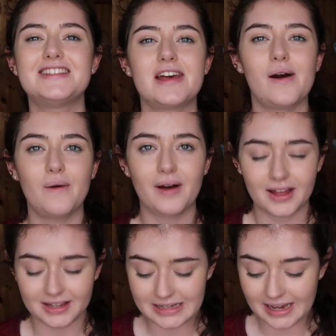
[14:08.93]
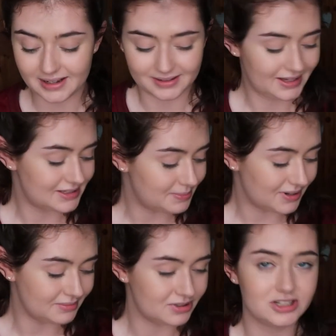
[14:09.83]
So yeah, that's
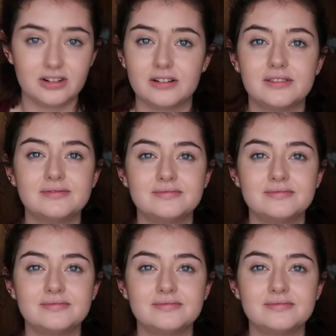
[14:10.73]
pretty much all.